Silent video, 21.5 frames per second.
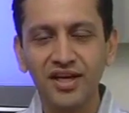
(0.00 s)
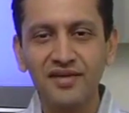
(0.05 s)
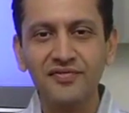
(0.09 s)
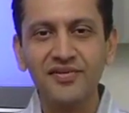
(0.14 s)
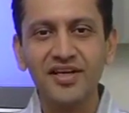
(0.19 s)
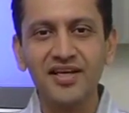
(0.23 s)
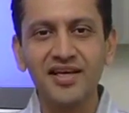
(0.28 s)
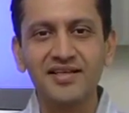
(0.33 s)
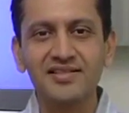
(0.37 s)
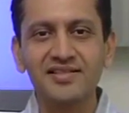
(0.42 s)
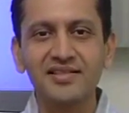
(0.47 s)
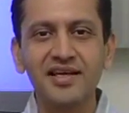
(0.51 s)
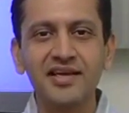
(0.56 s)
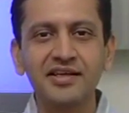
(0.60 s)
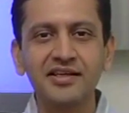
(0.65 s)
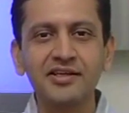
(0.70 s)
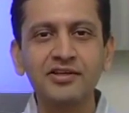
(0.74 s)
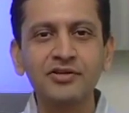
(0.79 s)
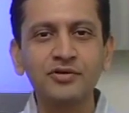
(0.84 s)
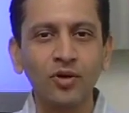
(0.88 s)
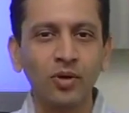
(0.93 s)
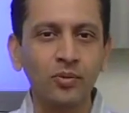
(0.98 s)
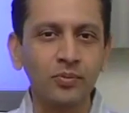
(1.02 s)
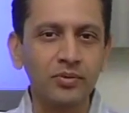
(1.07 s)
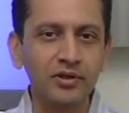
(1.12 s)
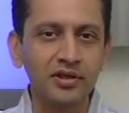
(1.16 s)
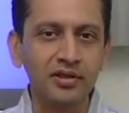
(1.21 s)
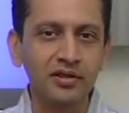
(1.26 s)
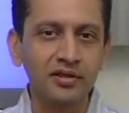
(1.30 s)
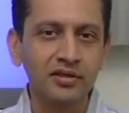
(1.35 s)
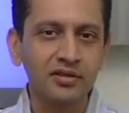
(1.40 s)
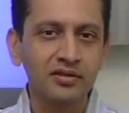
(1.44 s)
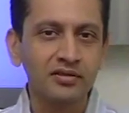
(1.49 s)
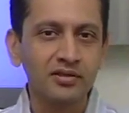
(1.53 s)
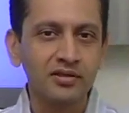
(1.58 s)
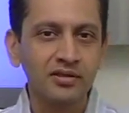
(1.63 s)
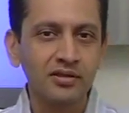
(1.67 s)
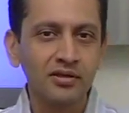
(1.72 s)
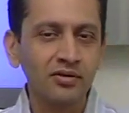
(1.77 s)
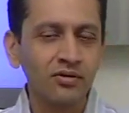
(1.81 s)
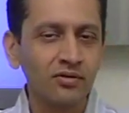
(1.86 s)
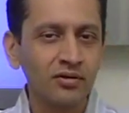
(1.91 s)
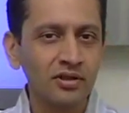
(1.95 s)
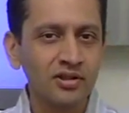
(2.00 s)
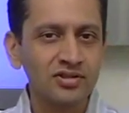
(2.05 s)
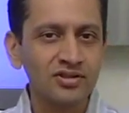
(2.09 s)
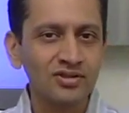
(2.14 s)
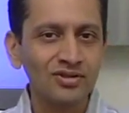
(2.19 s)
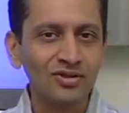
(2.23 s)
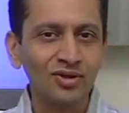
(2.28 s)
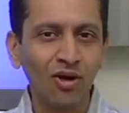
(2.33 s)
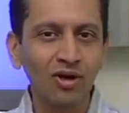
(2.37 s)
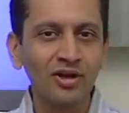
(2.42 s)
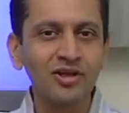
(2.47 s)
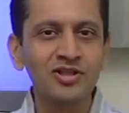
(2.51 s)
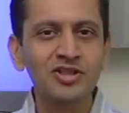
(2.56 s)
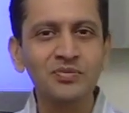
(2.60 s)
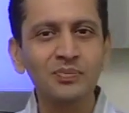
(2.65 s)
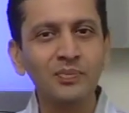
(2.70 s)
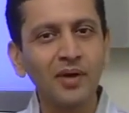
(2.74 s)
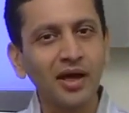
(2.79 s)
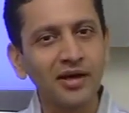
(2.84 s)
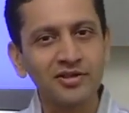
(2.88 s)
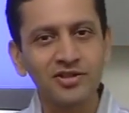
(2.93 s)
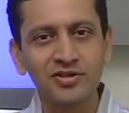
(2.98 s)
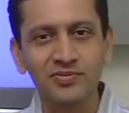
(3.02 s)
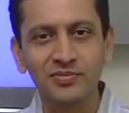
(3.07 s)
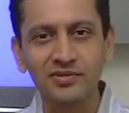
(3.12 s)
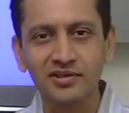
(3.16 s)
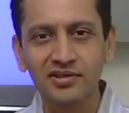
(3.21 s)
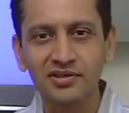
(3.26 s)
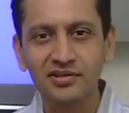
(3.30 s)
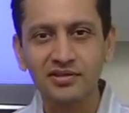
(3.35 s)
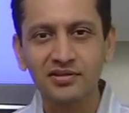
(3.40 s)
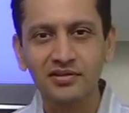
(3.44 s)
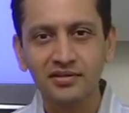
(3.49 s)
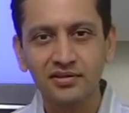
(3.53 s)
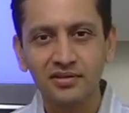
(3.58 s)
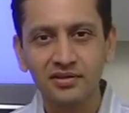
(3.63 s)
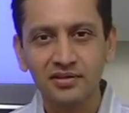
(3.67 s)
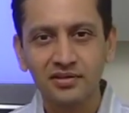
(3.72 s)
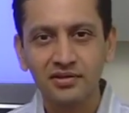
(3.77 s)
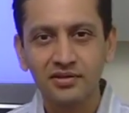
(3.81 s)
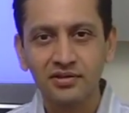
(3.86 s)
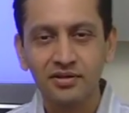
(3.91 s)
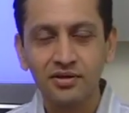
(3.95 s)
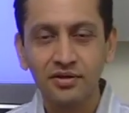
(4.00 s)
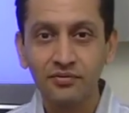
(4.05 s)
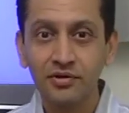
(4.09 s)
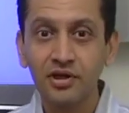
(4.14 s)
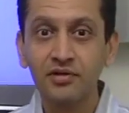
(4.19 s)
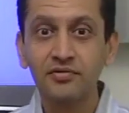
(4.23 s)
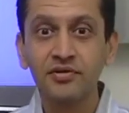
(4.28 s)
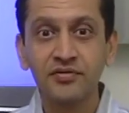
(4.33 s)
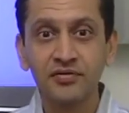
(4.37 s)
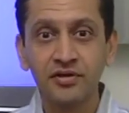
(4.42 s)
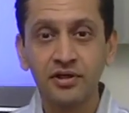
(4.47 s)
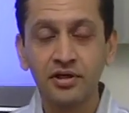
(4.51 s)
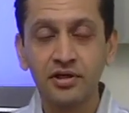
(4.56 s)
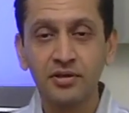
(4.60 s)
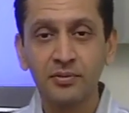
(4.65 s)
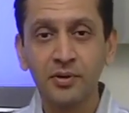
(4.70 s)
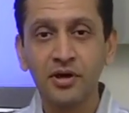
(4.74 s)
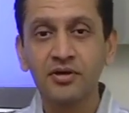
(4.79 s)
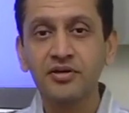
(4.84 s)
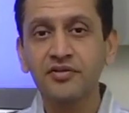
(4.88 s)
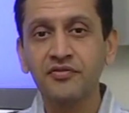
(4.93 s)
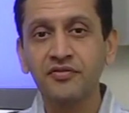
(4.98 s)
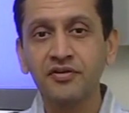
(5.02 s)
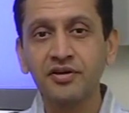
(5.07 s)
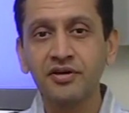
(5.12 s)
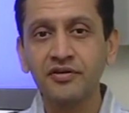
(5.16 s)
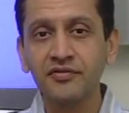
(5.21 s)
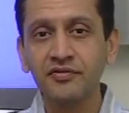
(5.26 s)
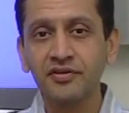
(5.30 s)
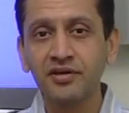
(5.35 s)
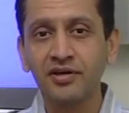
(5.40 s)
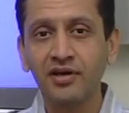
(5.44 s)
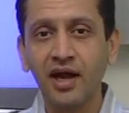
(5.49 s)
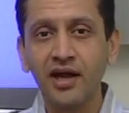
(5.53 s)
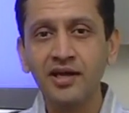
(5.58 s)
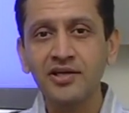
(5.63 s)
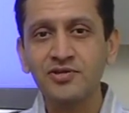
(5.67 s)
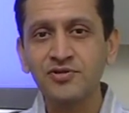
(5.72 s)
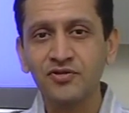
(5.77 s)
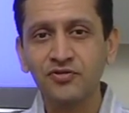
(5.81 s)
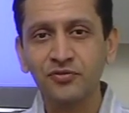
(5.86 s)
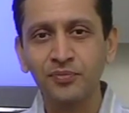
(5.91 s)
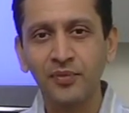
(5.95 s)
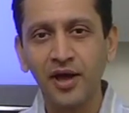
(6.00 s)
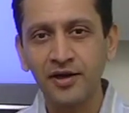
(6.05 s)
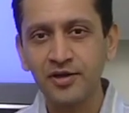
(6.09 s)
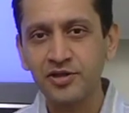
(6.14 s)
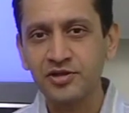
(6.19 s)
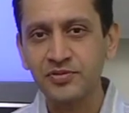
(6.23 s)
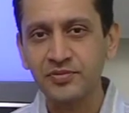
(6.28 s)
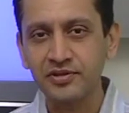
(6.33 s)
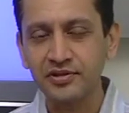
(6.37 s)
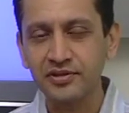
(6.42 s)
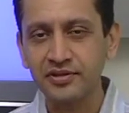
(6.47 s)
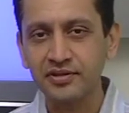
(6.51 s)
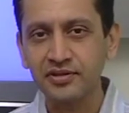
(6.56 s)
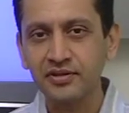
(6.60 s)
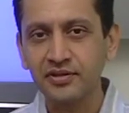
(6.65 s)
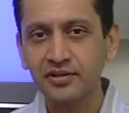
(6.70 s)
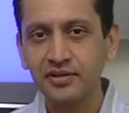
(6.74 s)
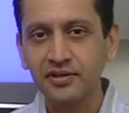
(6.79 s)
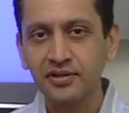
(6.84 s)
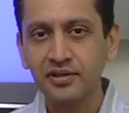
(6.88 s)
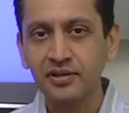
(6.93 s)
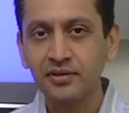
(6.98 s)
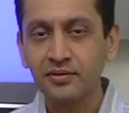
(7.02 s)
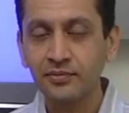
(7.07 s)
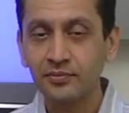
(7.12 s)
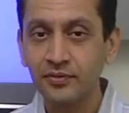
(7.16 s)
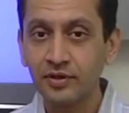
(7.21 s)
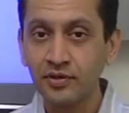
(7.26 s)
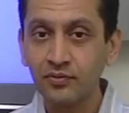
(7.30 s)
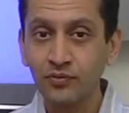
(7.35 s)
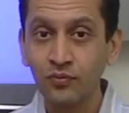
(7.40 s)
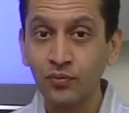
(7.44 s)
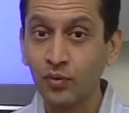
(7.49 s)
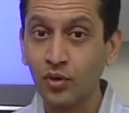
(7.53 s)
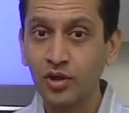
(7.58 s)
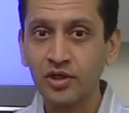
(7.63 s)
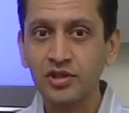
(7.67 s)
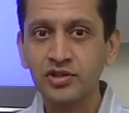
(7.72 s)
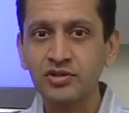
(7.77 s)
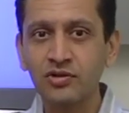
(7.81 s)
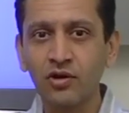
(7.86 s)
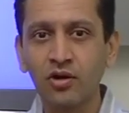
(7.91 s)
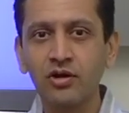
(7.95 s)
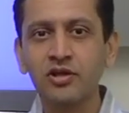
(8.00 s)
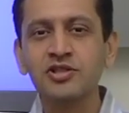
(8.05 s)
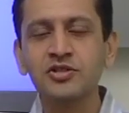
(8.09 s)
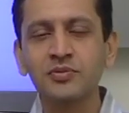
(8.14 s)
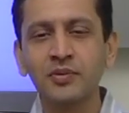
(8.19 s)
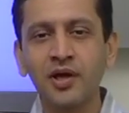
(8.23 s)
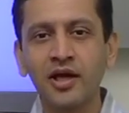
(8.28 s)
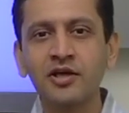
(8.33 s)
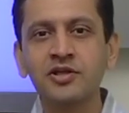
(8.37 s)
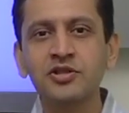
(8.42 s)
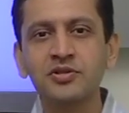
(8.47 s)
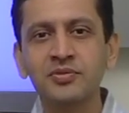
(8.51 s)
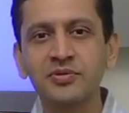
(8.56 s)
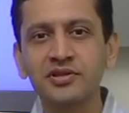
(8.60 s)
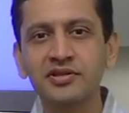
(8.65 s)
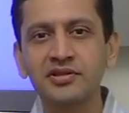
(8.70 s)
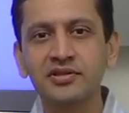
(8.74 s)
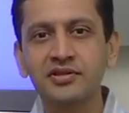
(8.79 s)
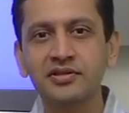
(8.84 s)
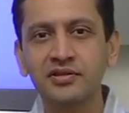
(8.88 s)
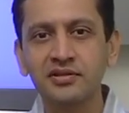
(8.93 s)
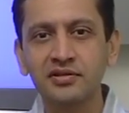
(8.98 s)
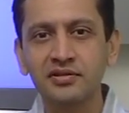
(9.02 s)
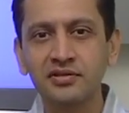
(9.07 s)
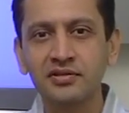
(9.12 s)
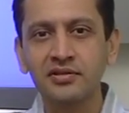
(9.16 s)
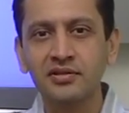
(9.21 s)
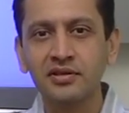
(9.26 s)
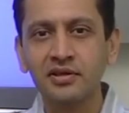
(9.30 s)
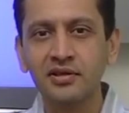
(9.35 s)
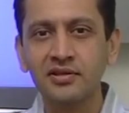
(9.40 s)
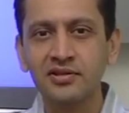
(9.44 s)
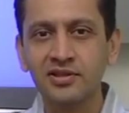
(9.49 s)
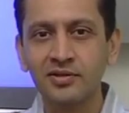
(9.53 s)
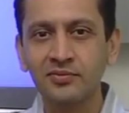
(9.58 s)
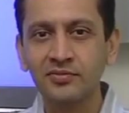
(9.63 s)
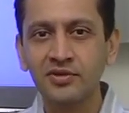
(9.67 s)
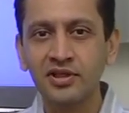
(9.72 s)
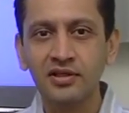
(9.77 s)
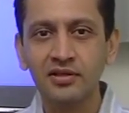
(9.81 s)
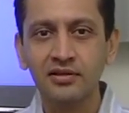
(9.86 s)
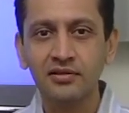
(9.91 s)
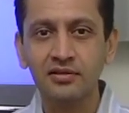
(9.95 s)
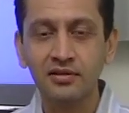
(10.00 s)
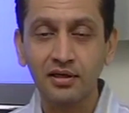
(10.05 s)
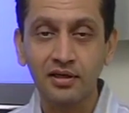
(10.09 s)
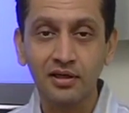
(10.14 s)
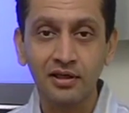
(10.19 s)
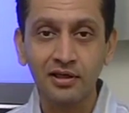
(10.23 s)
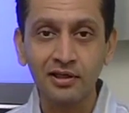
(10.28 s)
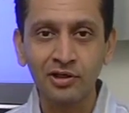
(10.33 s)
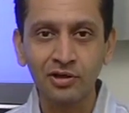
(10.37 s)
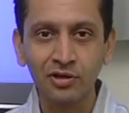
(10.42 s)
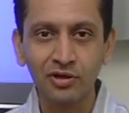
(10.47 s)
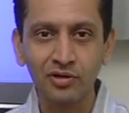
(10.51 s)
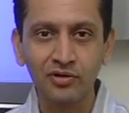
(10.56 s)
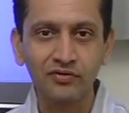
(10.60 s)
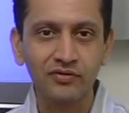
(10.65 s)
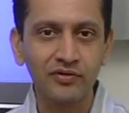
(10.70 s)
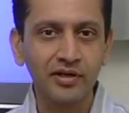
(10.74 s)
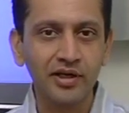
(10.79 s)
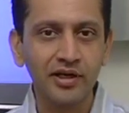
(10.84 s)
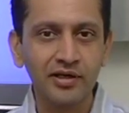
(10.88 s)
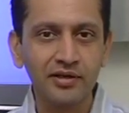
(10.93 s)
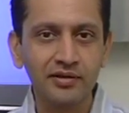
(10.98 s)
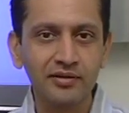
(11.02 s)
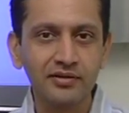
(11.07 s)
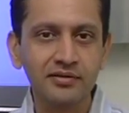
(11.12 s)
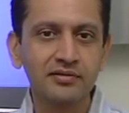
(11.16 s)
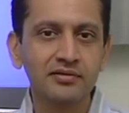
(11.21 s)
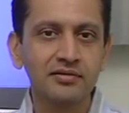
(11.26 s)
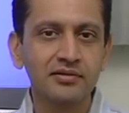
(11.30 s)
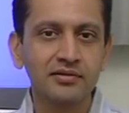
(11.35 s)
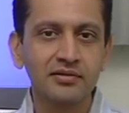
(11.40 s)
very exciting topic known as knowledge management. Well, we've heard about different kinds of management, but what is knowledge management? It's something unheard of, right?